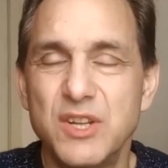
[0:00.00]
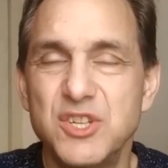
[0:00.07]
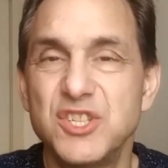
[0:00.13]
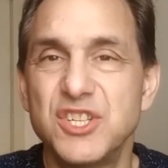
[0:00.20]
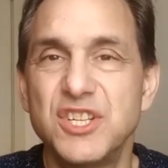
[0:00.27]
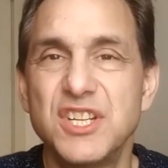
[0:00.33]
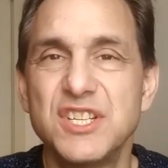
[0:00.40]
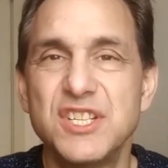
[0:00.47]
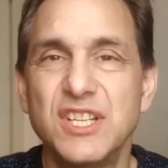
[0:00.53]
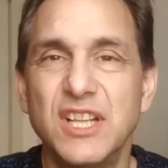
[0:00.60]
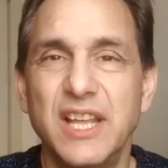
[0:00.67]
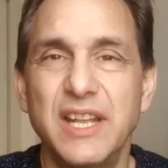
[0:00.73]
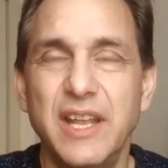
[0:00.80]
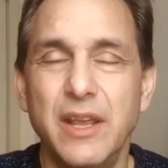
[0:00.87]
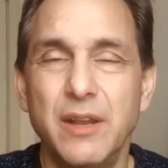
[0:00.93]
She's a
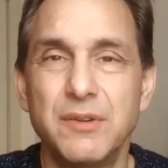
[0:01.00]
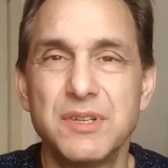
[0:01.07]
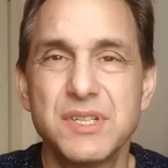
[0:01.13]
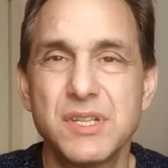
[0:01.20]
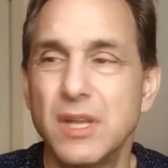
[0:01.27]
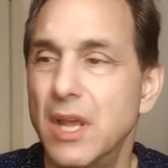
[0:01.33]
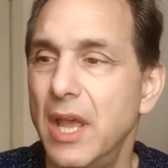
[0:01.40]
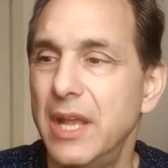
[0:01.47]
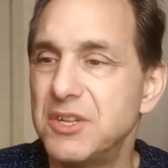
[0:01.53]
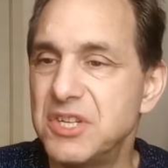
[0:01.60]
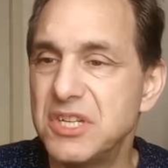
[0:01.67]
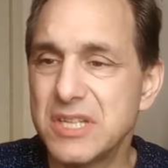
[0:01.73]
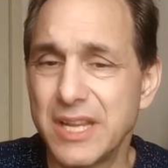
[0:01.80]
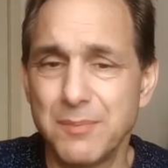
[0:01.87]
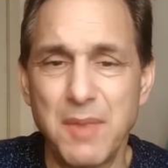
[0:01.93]
Disneyland heiress. And
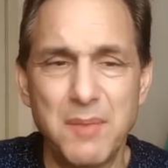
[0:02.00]
she's like,